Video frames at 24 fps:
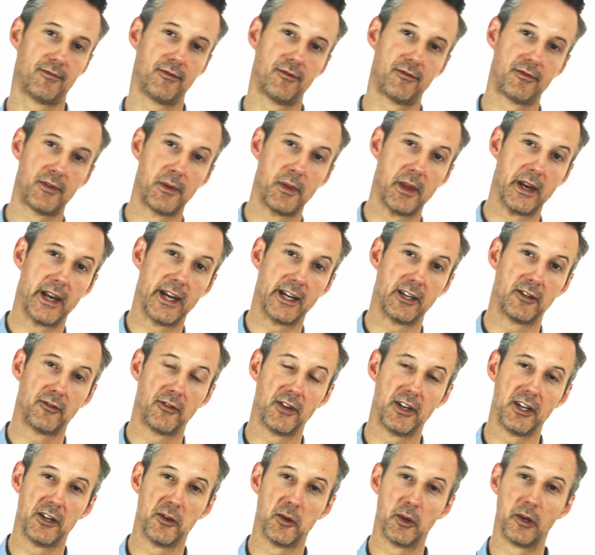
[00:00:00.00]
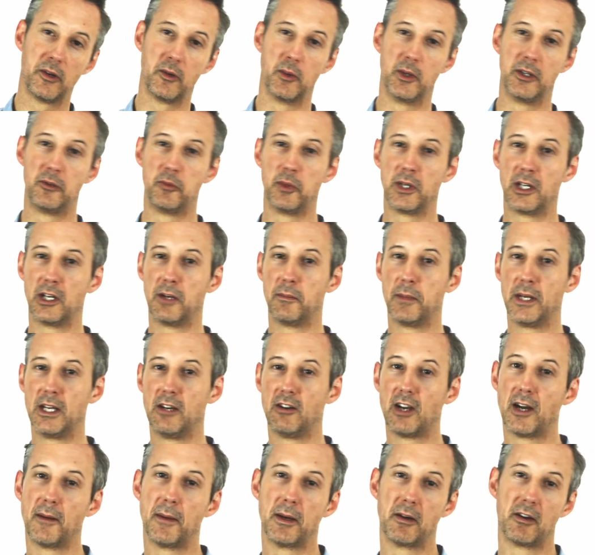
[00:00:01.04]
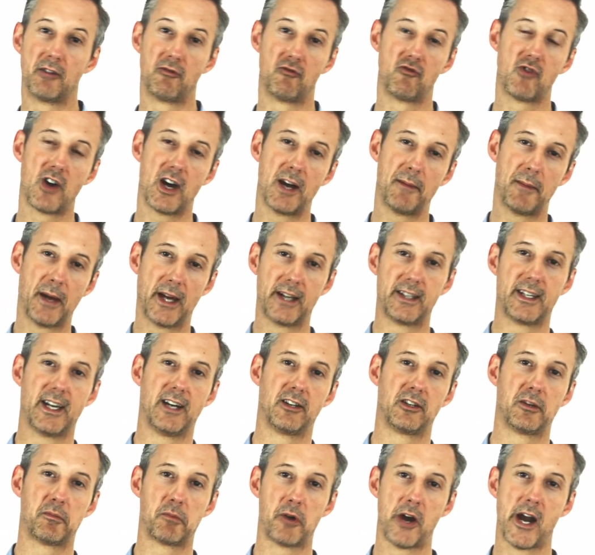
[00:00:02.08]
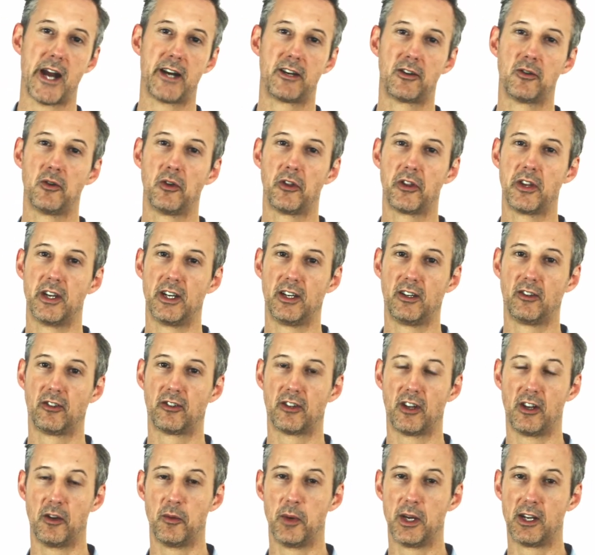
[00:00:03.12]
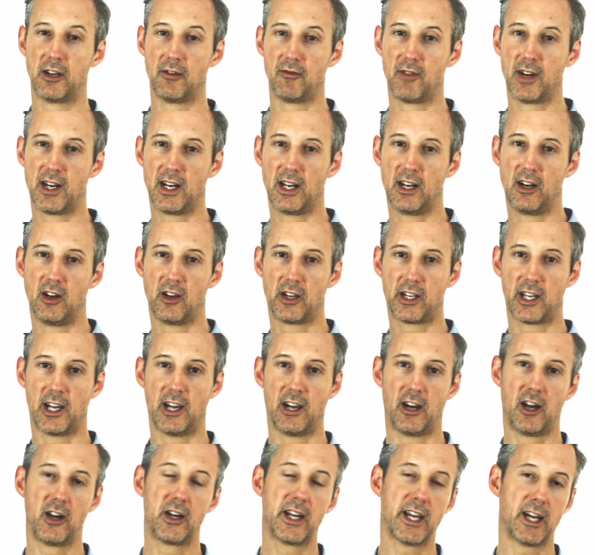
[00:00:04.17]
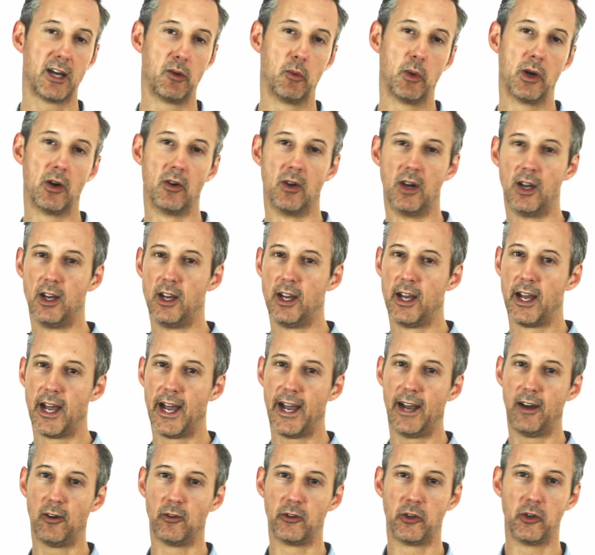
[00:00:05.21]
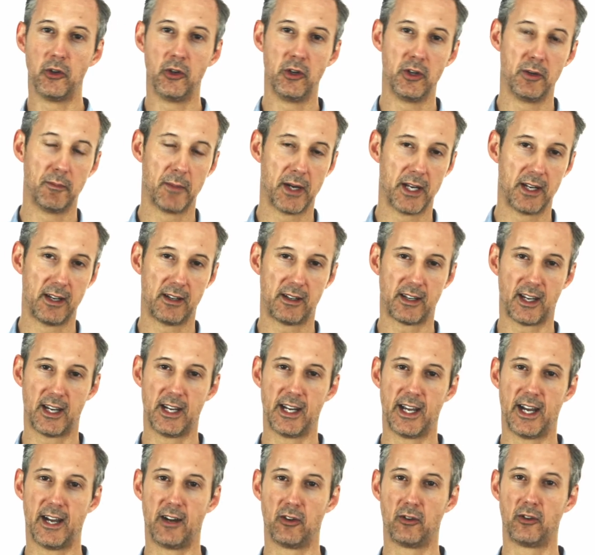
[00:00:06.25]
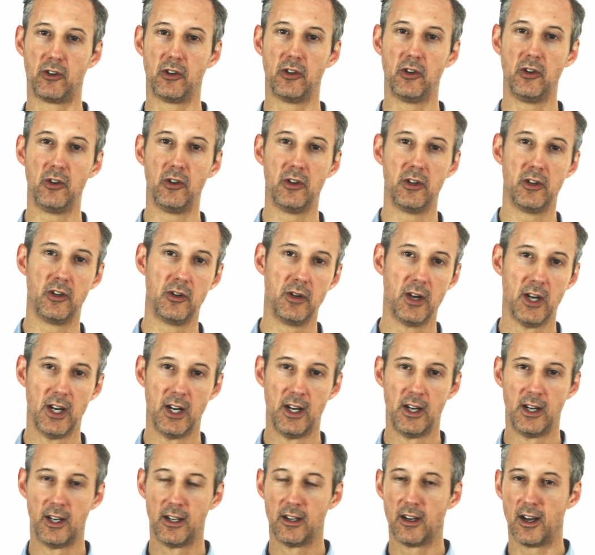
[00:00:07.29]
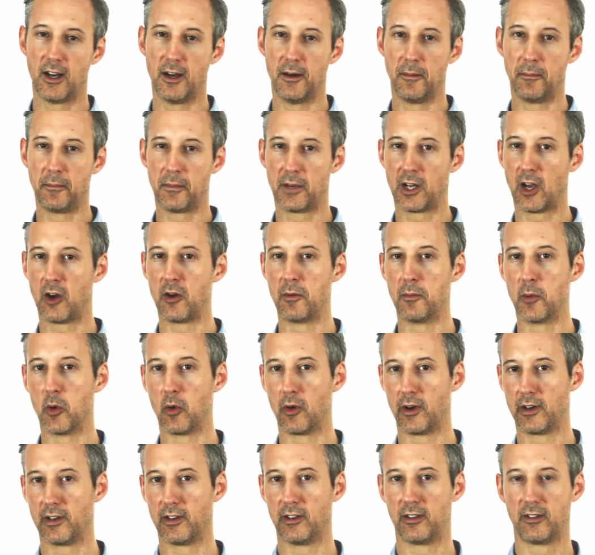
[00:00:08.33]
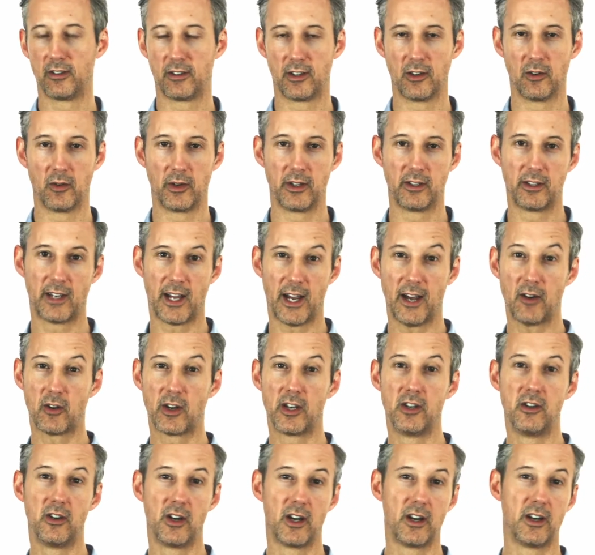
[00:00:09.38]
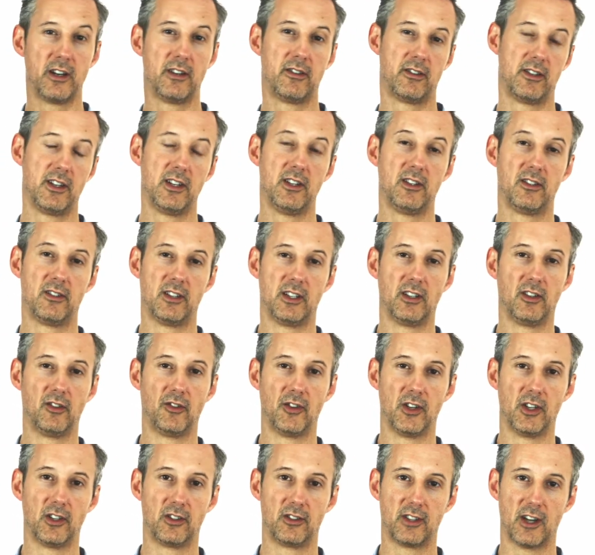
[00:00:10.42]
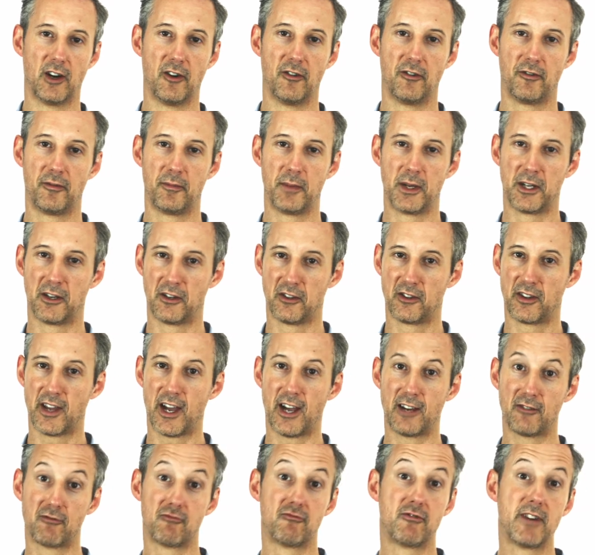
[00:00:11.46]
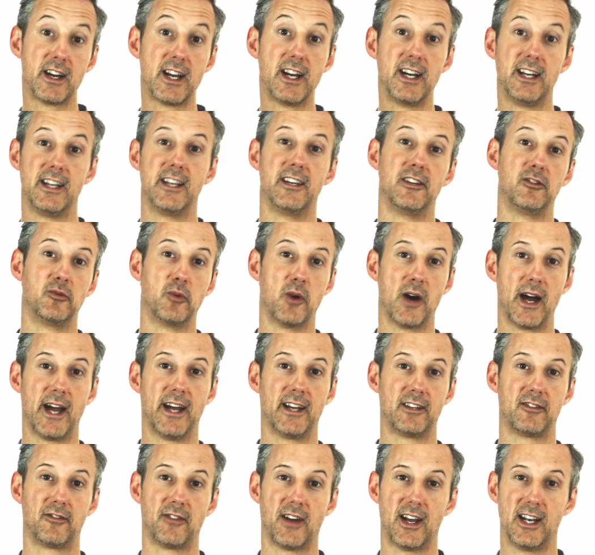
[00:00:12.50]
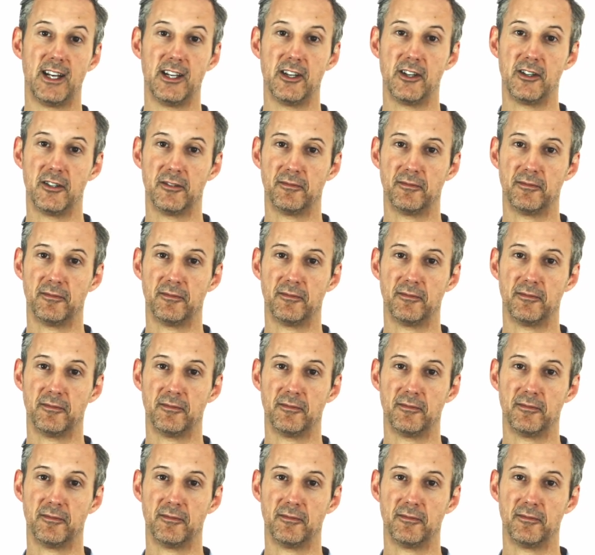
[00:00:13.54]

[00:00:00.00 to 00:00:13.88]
from the next video onwards, we're going to be coming right back down to practical things so that we can really look at, okay, well, how do you meditate? How do you go more into stillness? How can you notice these things for yourself? Because that really is what has value.